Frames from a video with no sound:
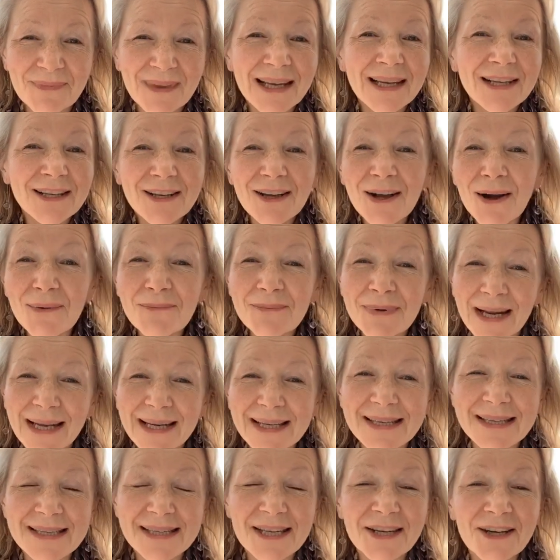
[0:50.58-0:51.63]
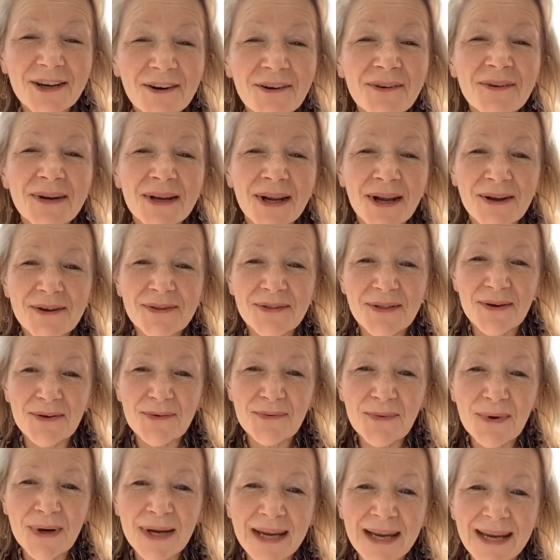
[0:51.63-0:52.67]
complex scenario that
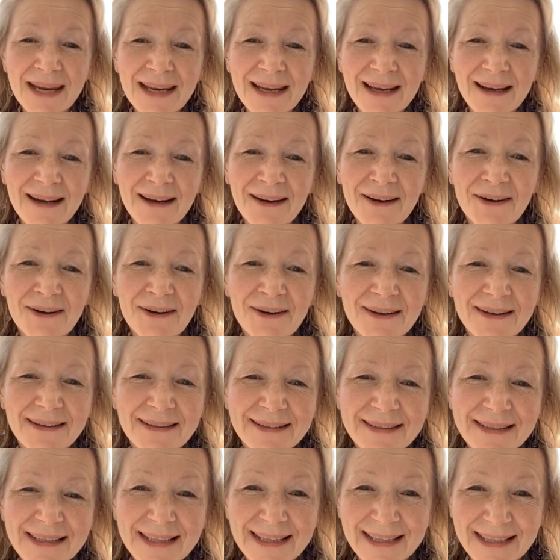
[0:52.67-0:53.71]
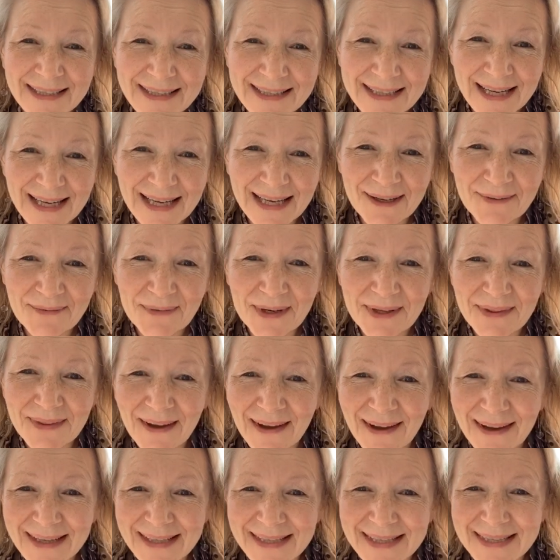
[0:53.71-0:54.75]
we are dealing with.
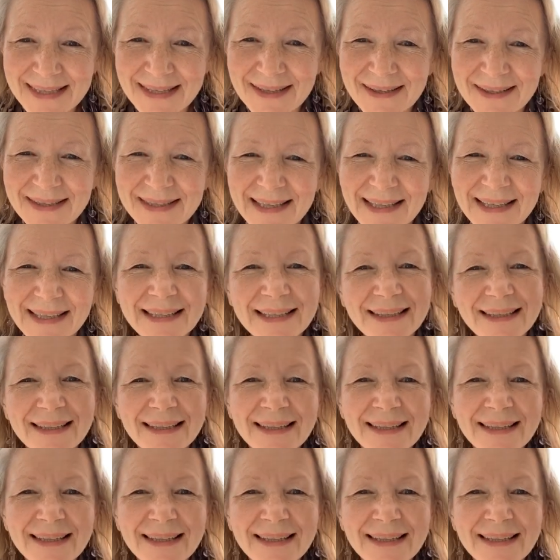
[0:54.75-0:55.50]
Hi, Susan.